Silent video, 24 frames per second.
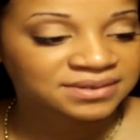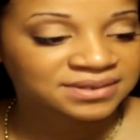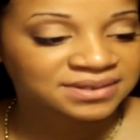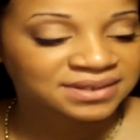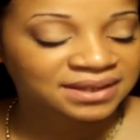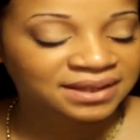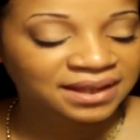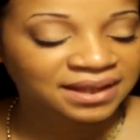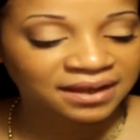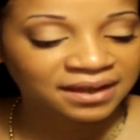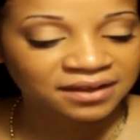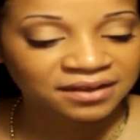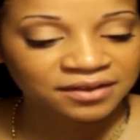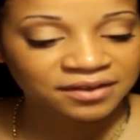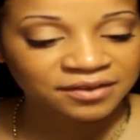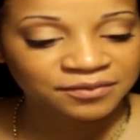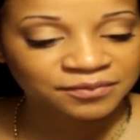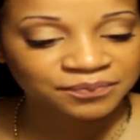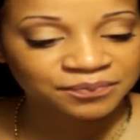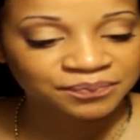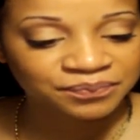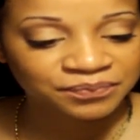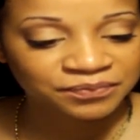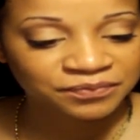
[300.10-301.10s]
it's like a,
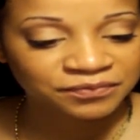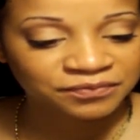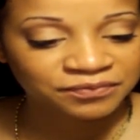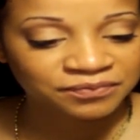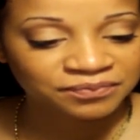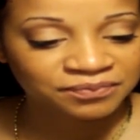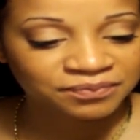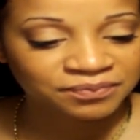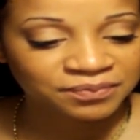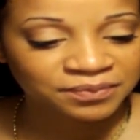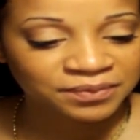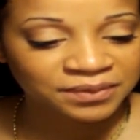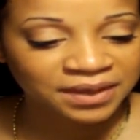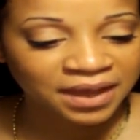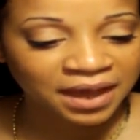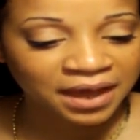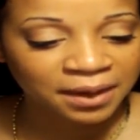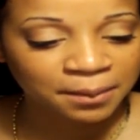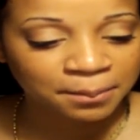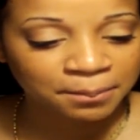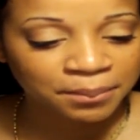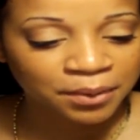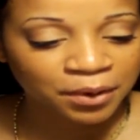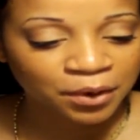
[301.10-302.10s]

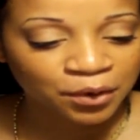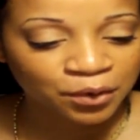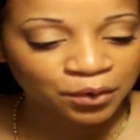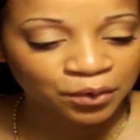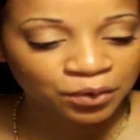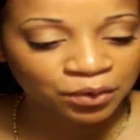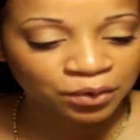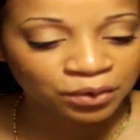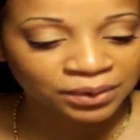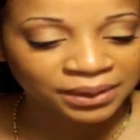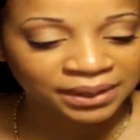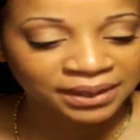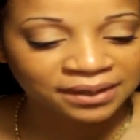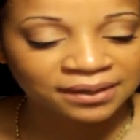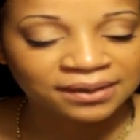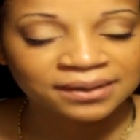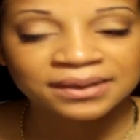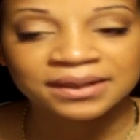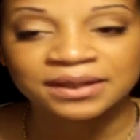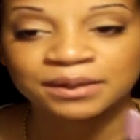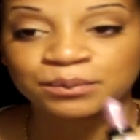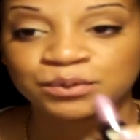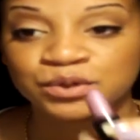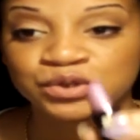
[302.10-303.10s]
got a pearl, like a
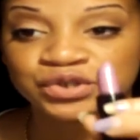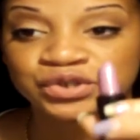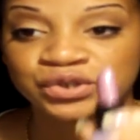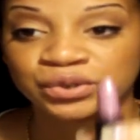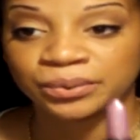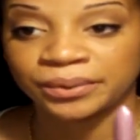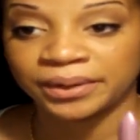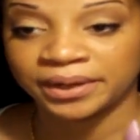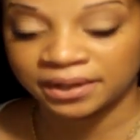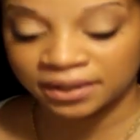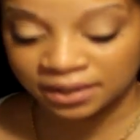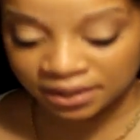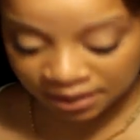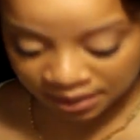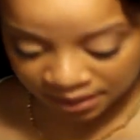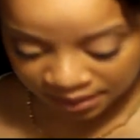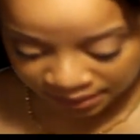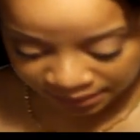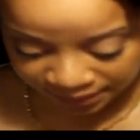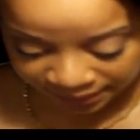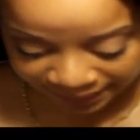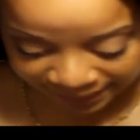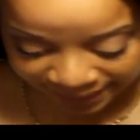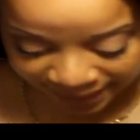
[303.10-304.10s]
glimmer to it.
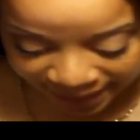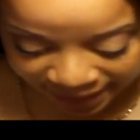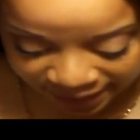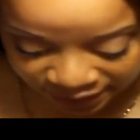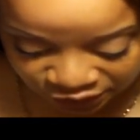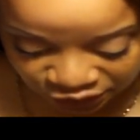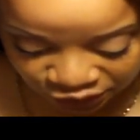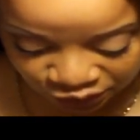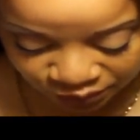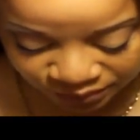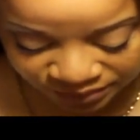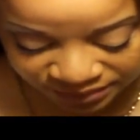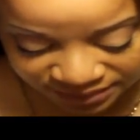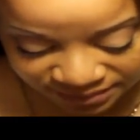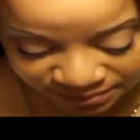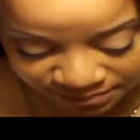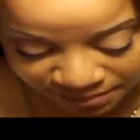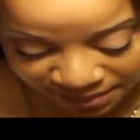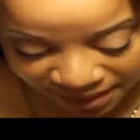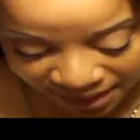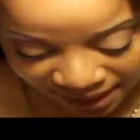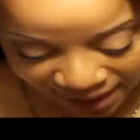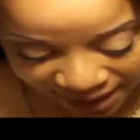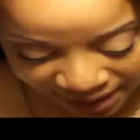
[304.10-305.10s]
Like Castle is
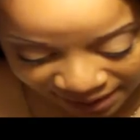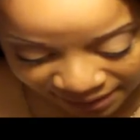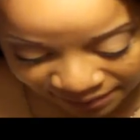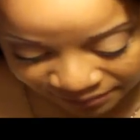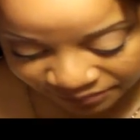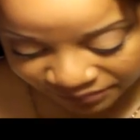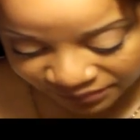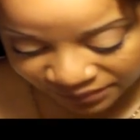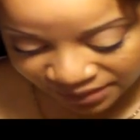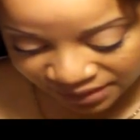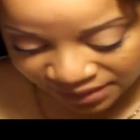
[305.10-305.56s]
matte.